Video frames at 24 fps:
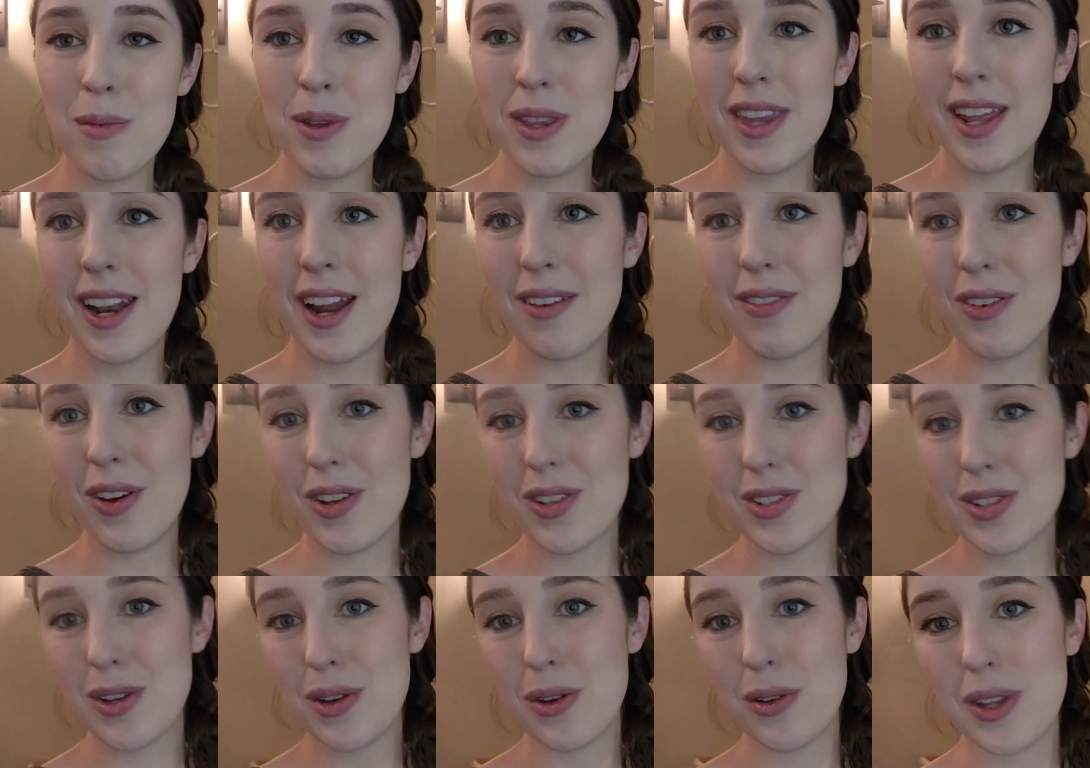And then I've
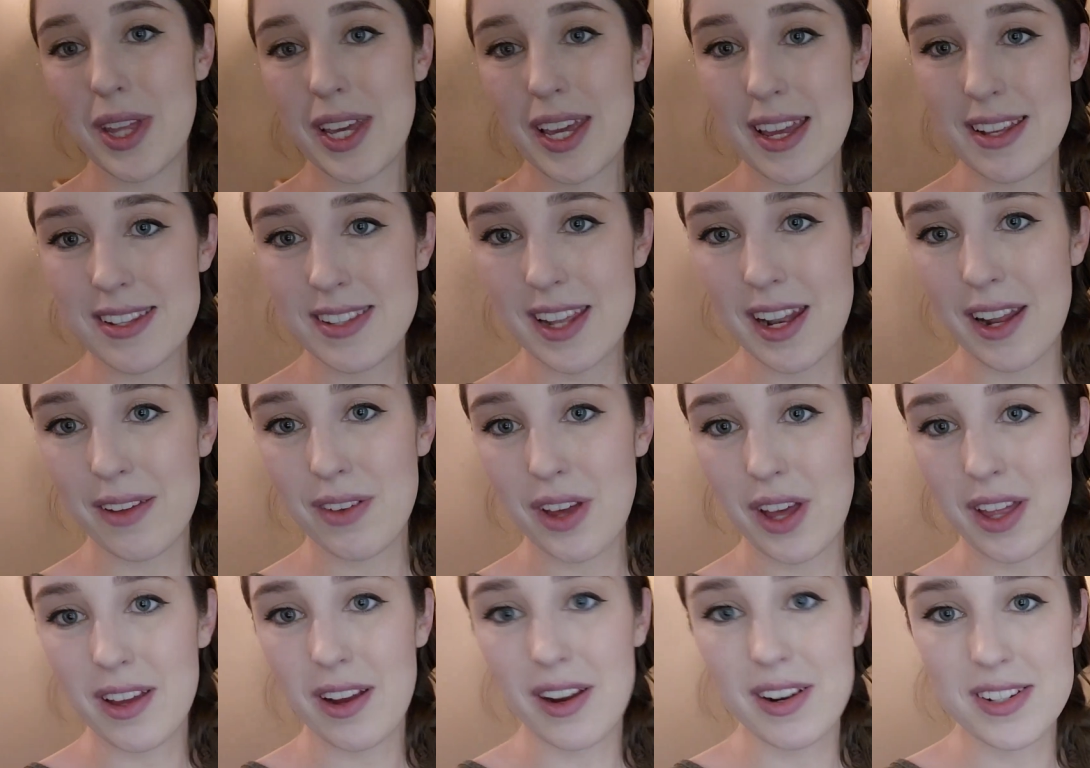also, like I said, I've
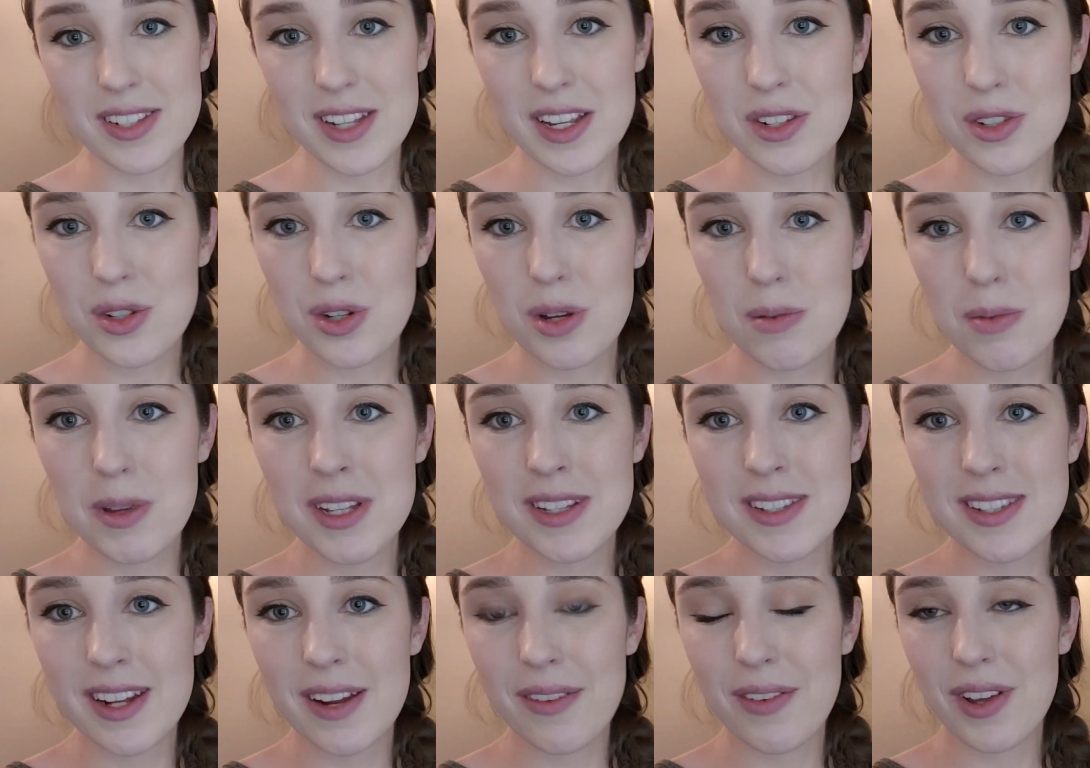got our sensory
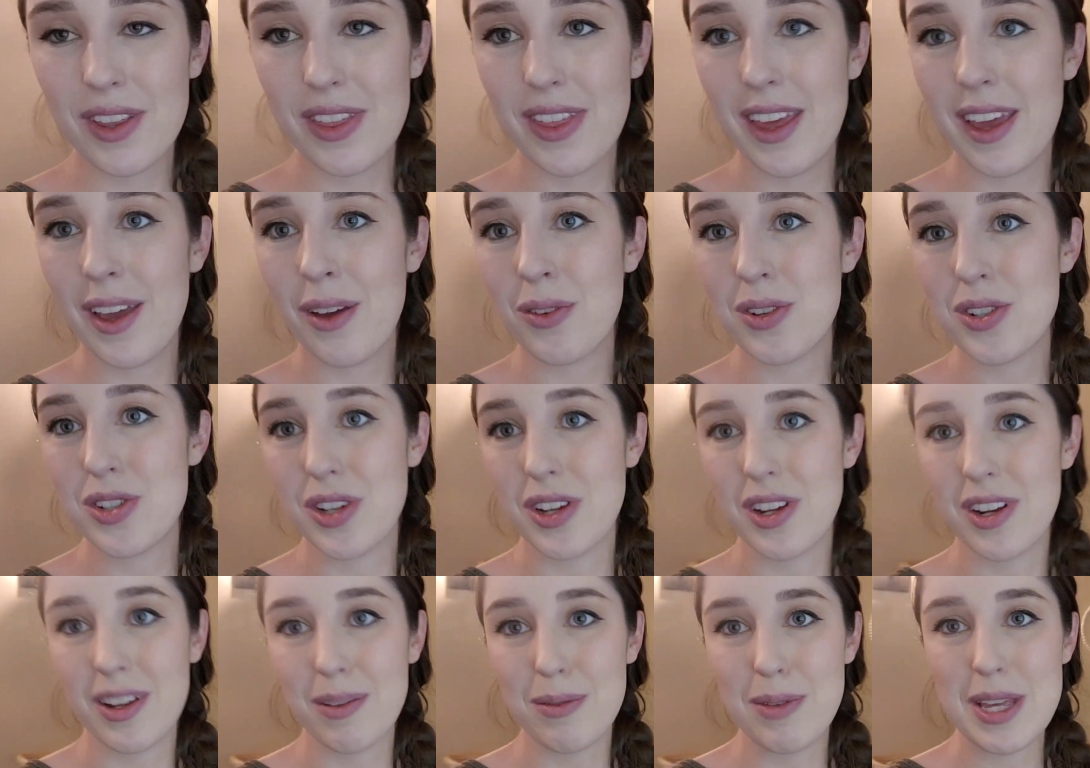bins and everything, which are
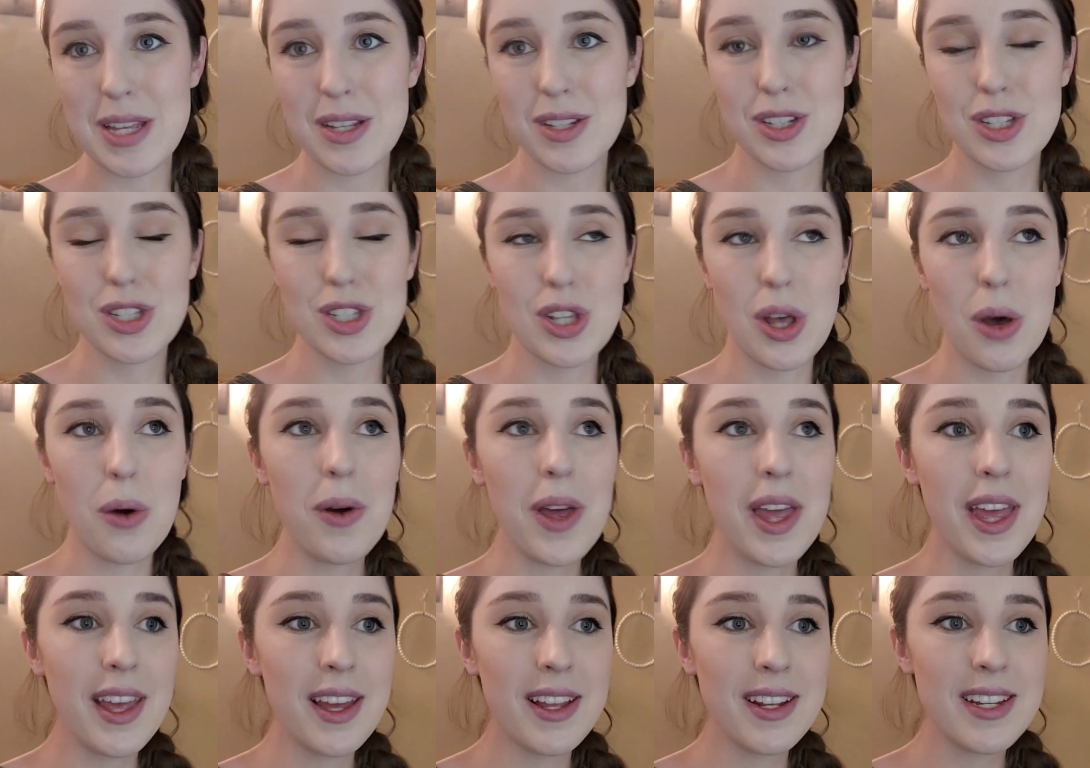going to be so
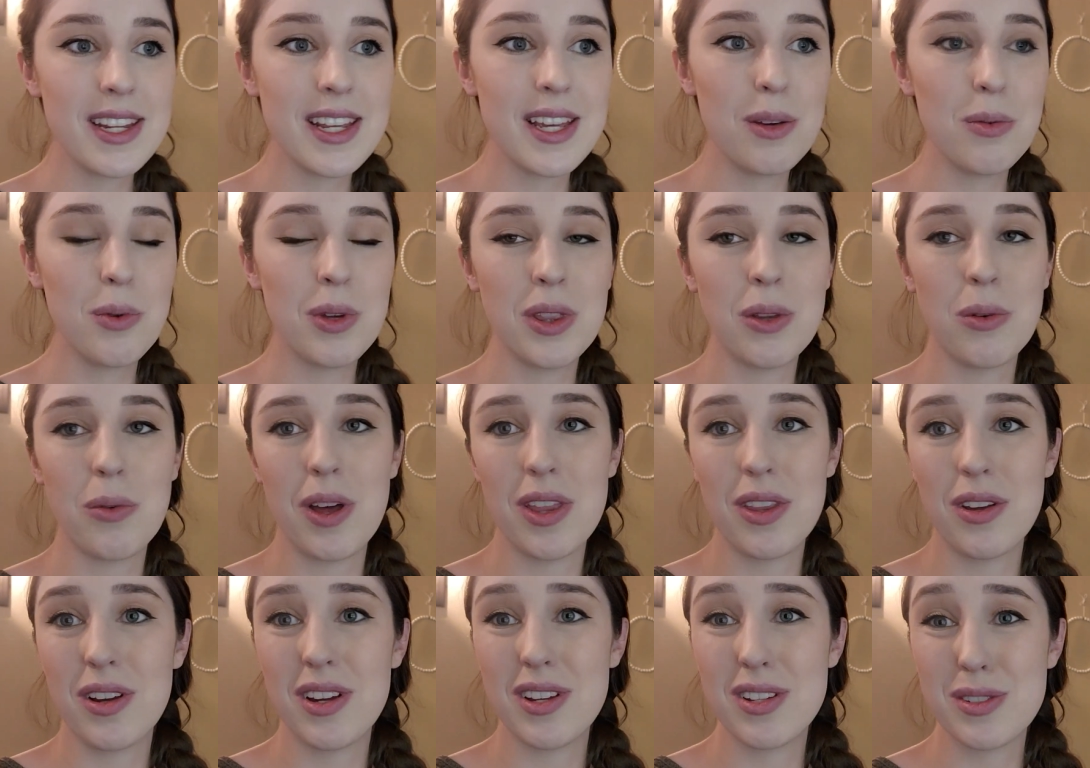handy when the
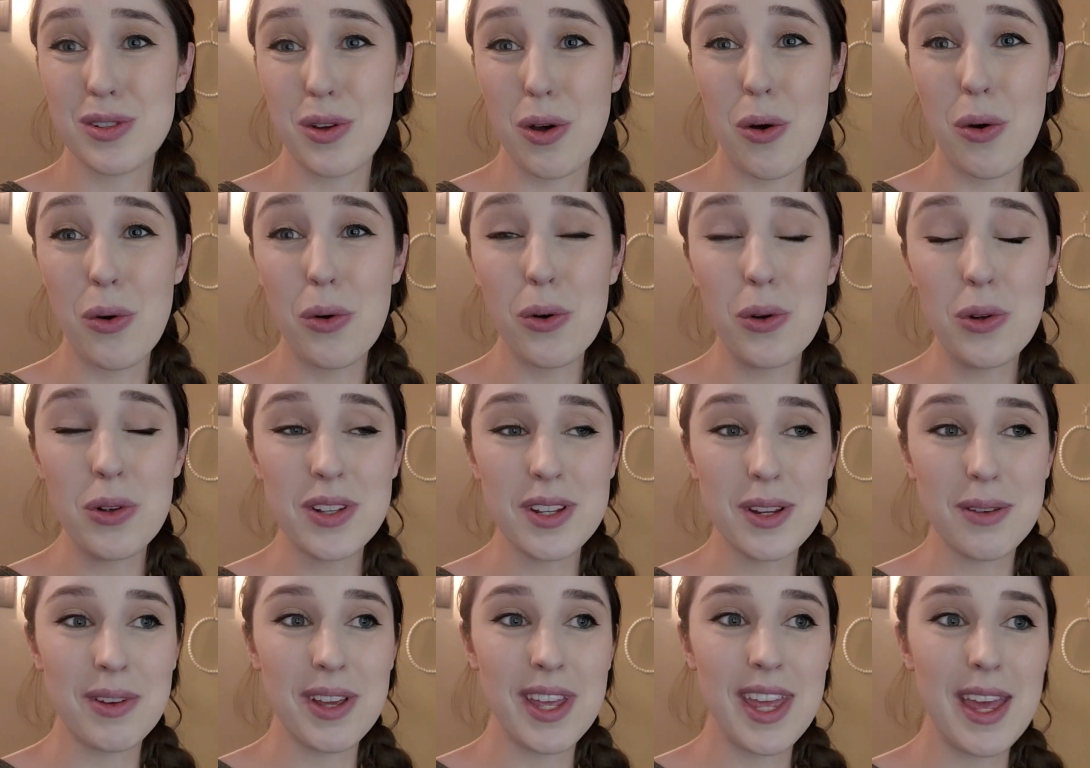weather is cold
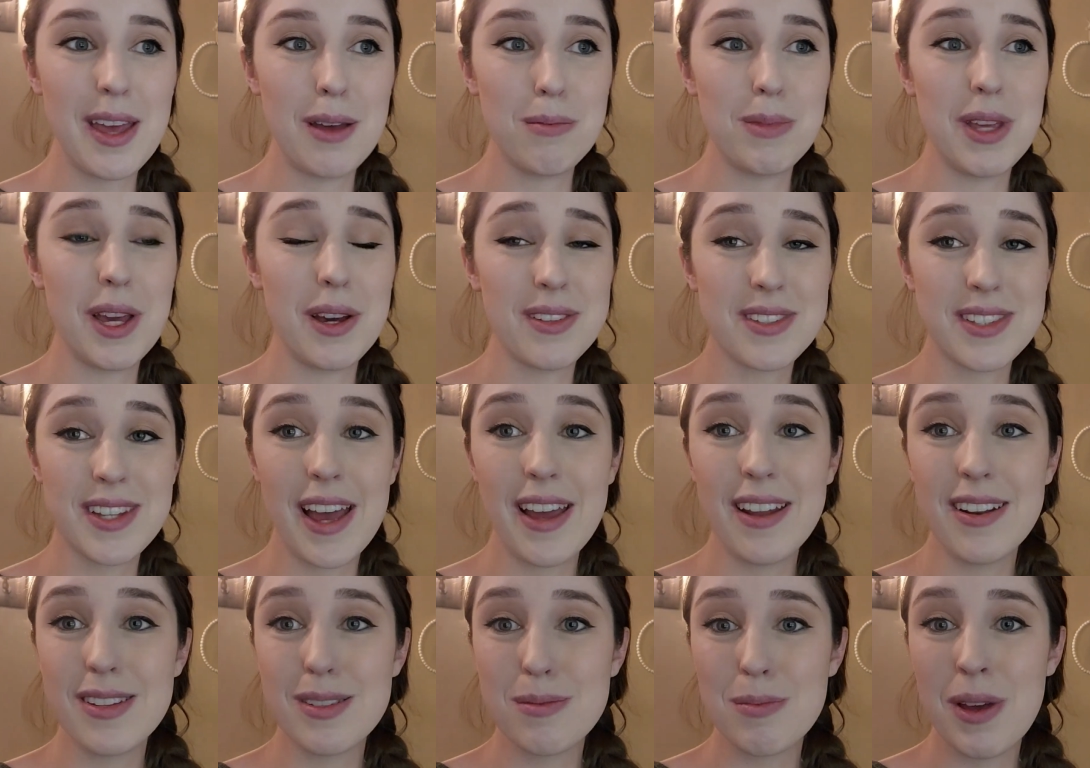and we can't be
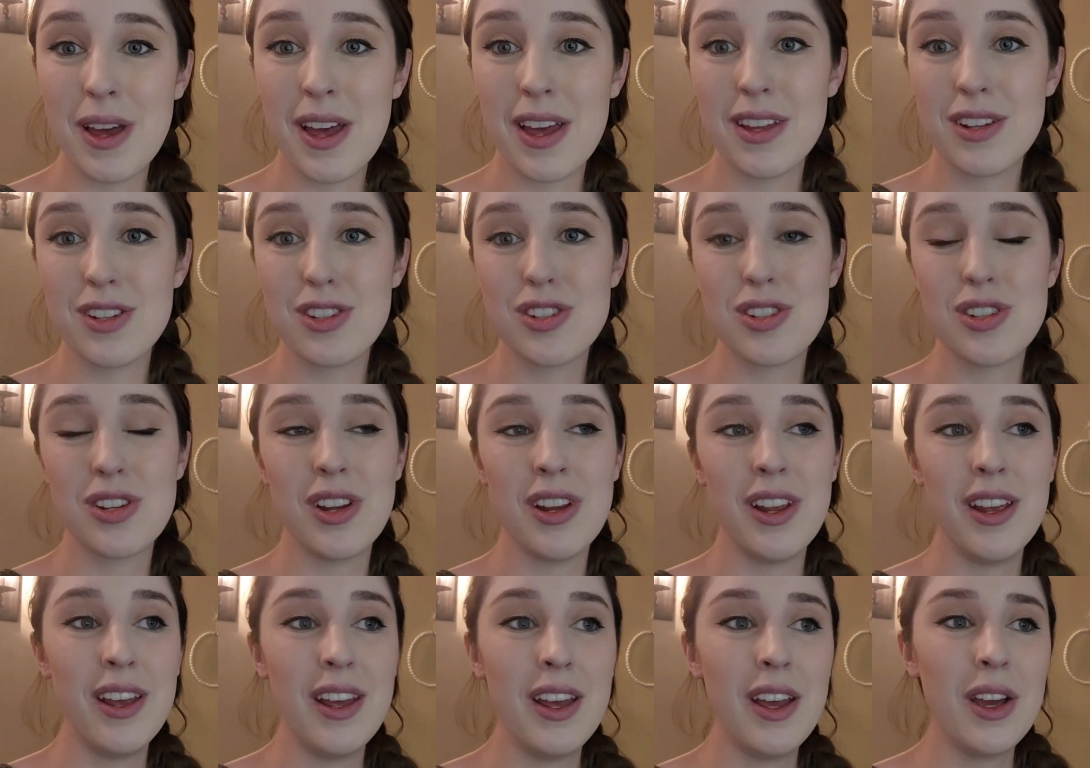outside as much,
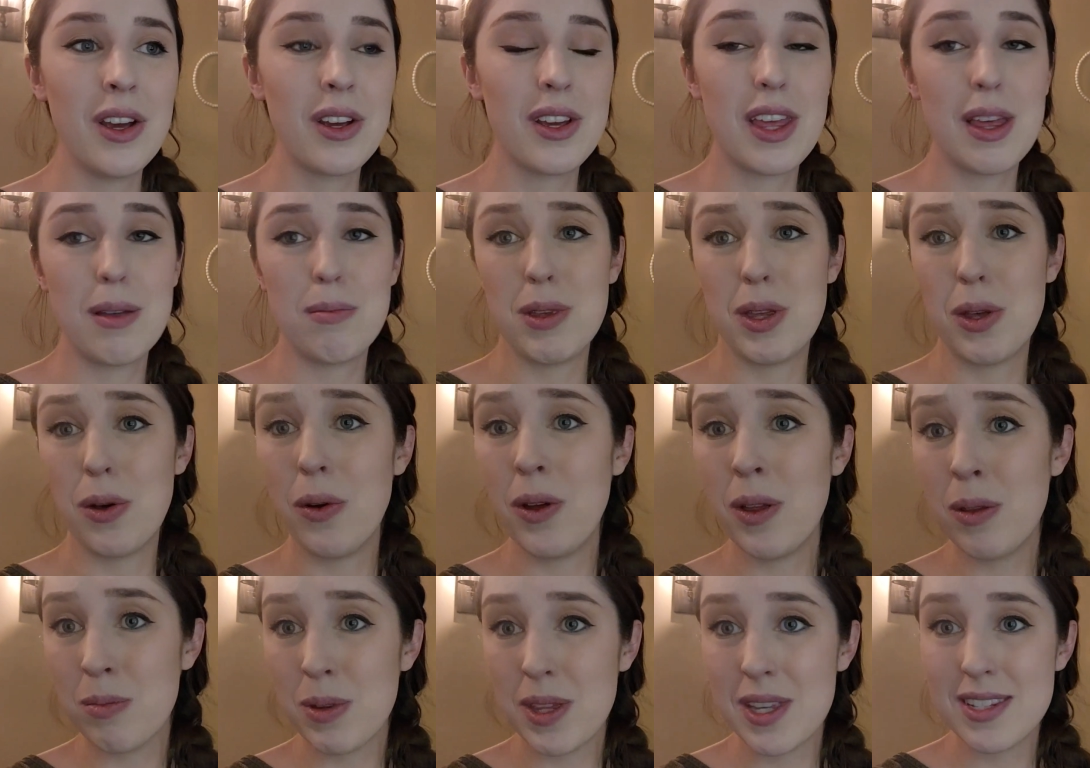can't be
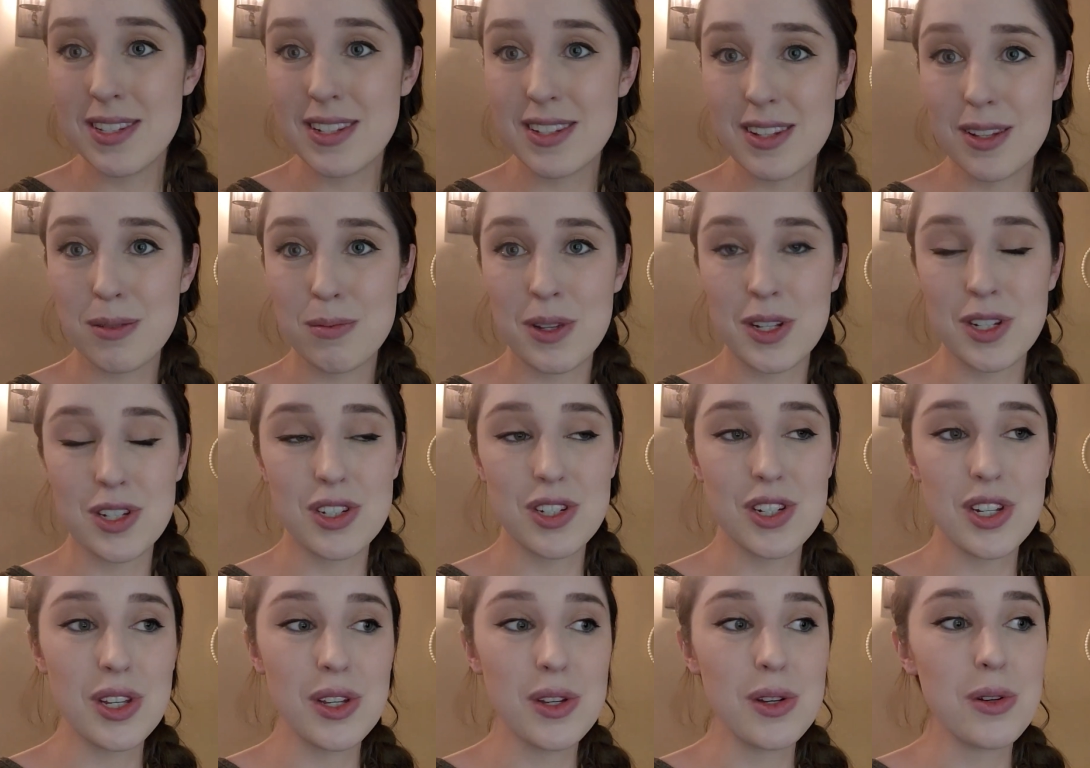going places as much
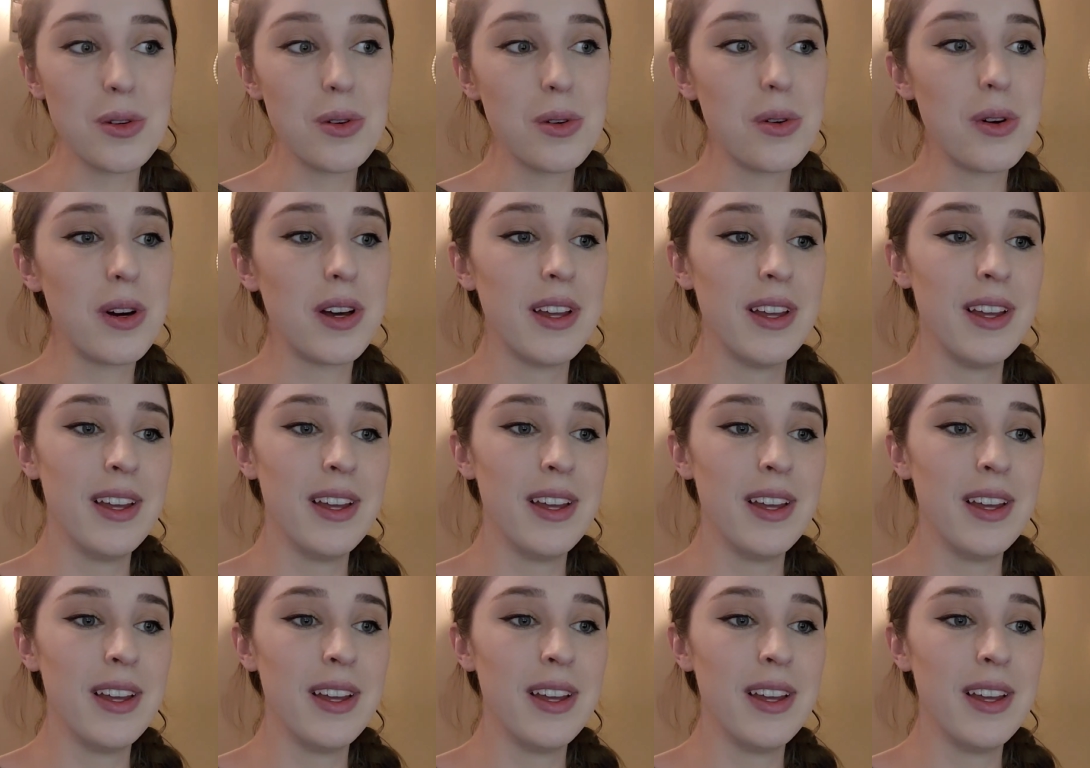too.